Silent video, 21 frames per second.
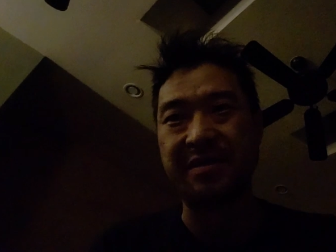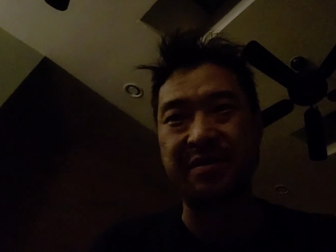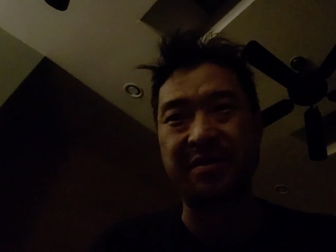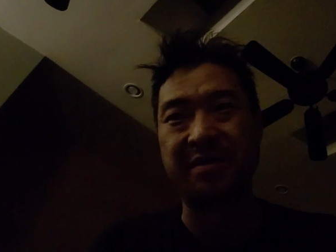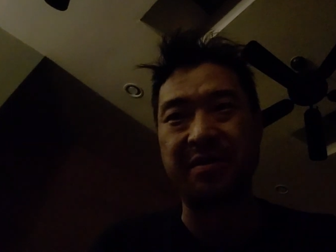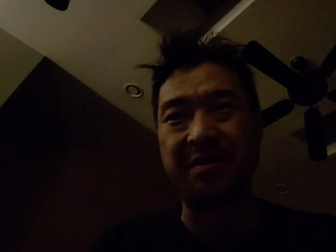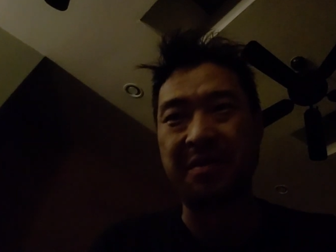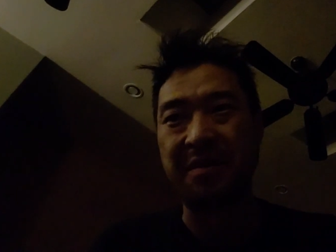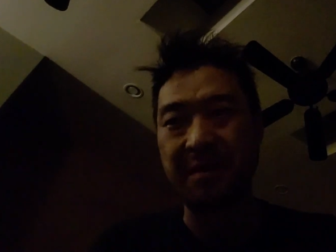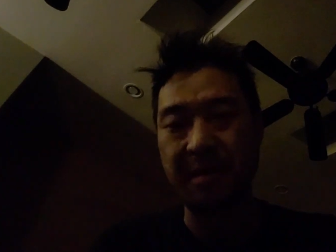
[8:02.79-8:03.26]

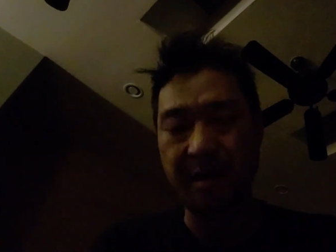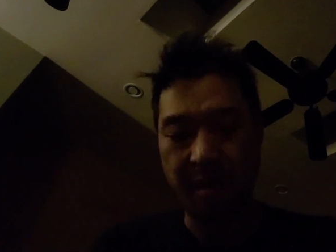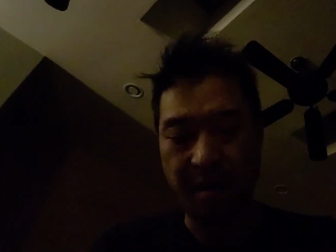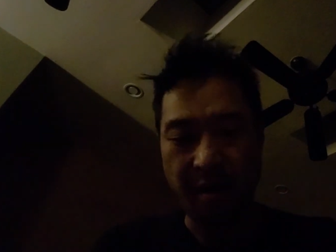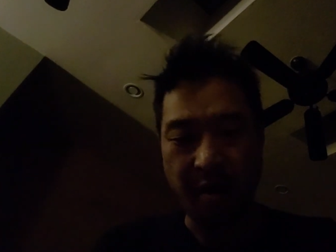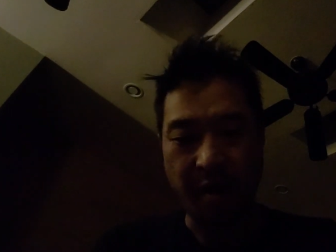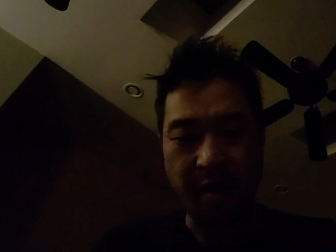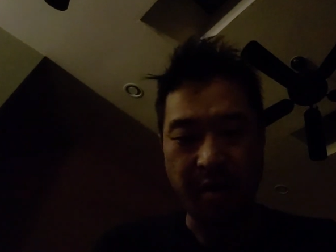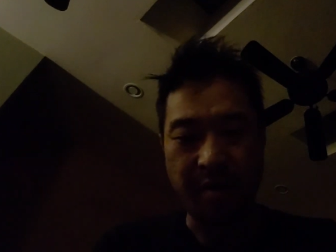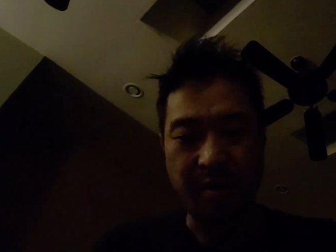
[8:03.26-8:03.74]
so
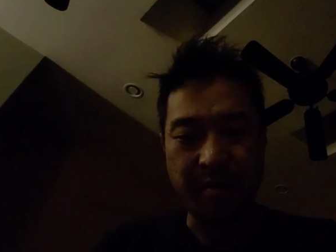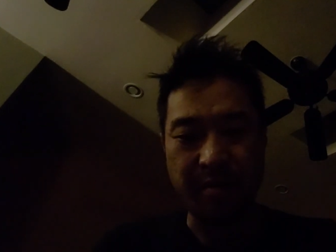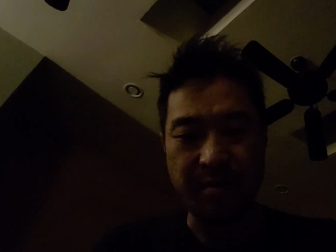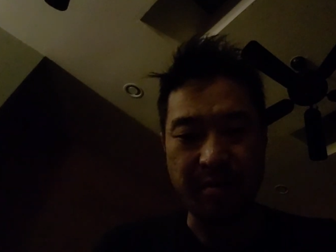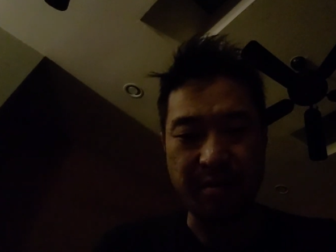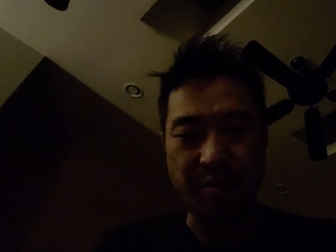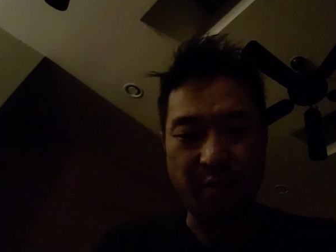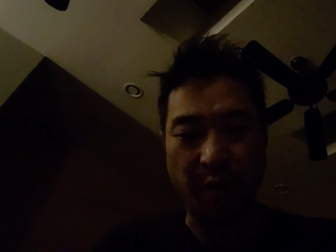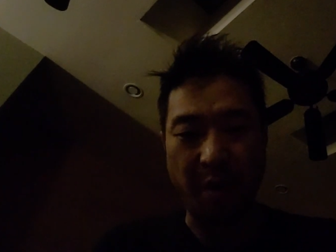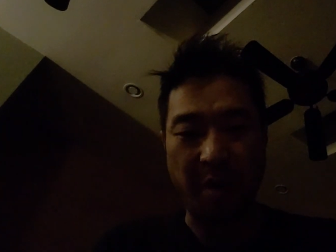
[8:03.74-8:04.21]

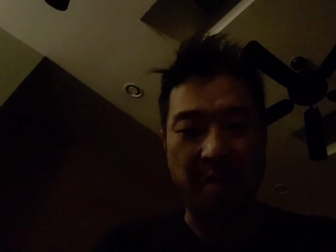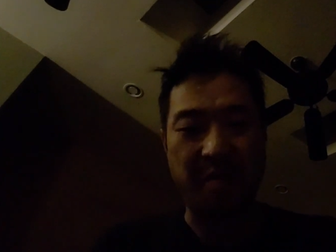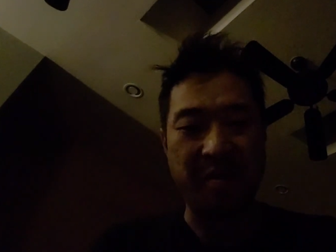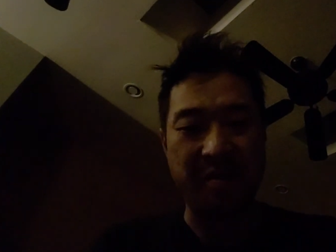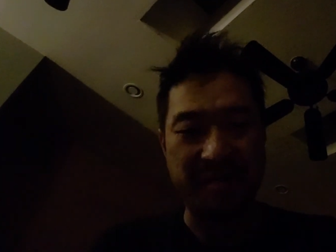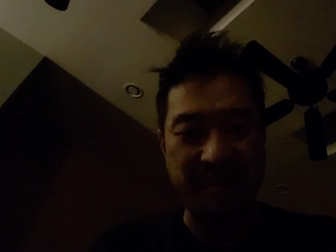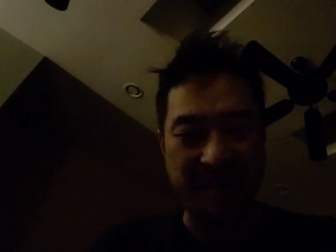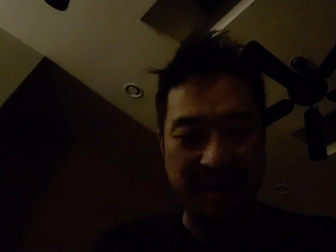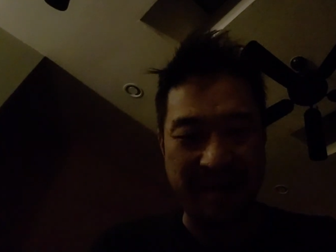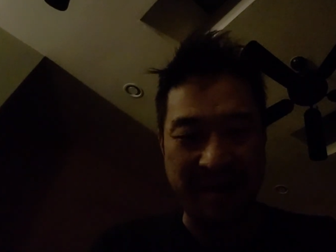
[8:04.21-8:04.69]
work
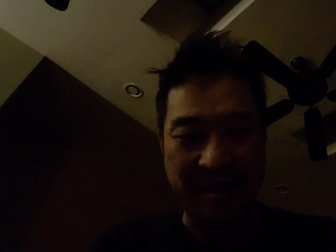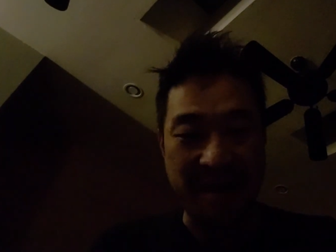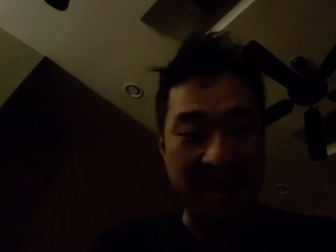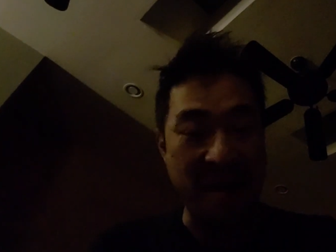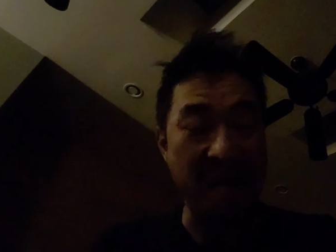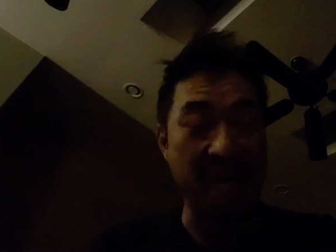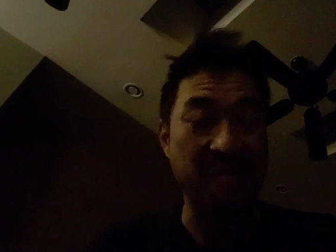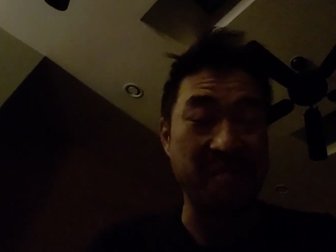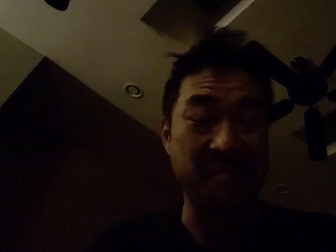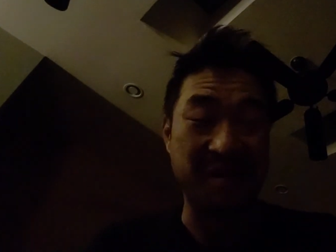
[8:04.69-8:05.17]
with me,
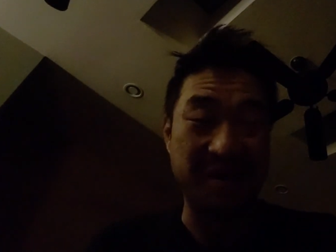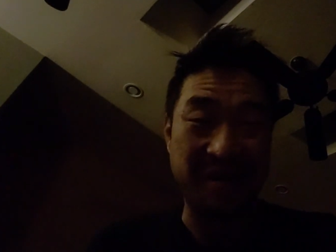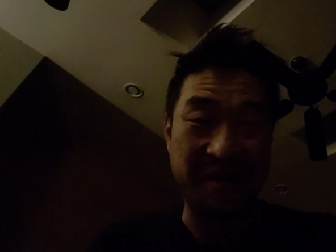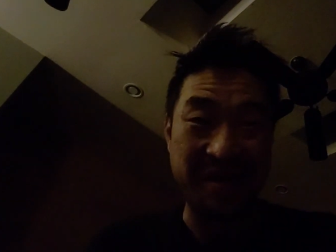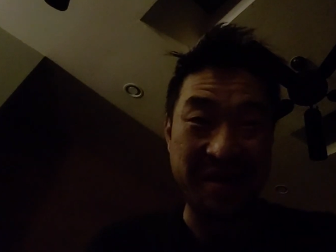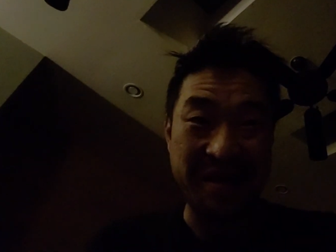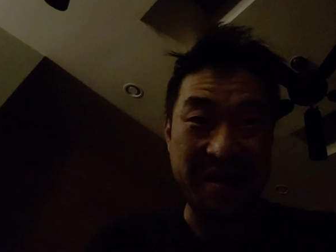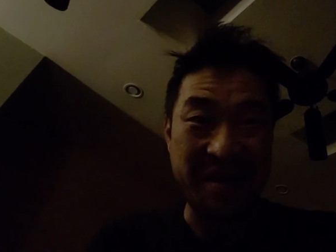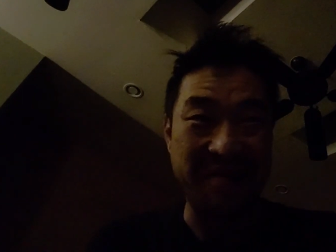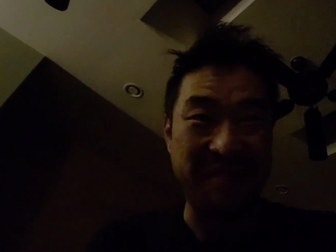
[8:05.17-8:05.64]
help me
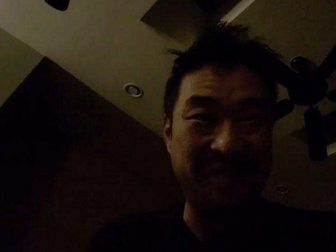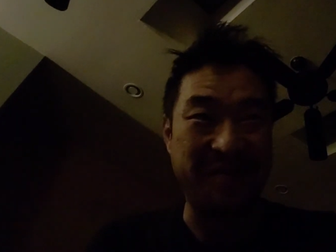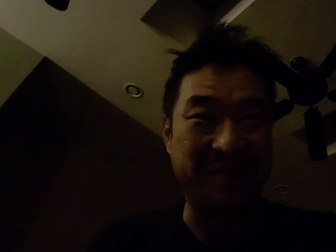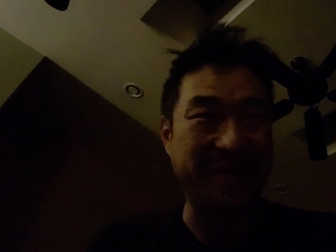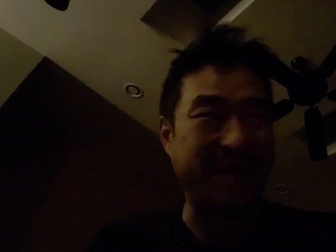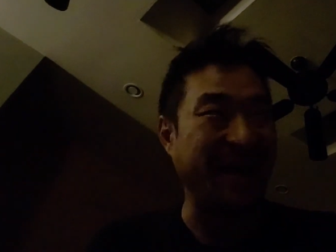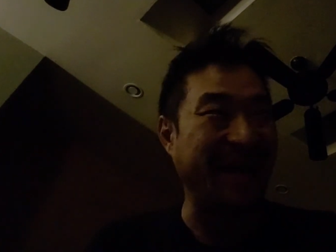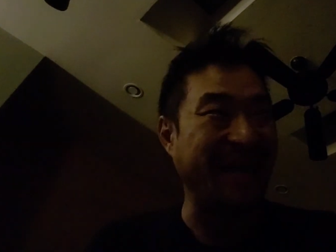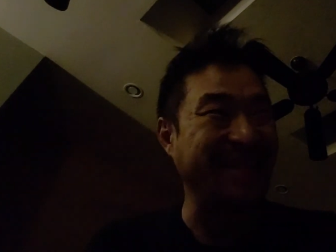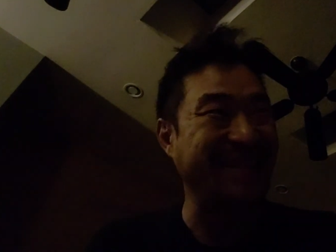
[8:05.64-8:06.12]
if you
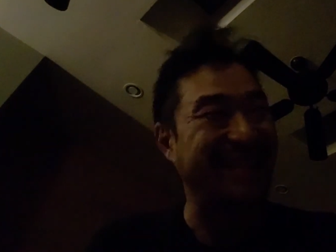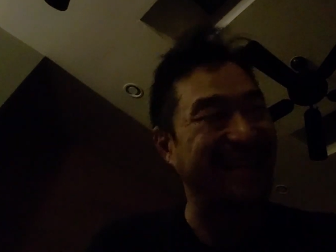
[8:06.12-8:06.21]
guys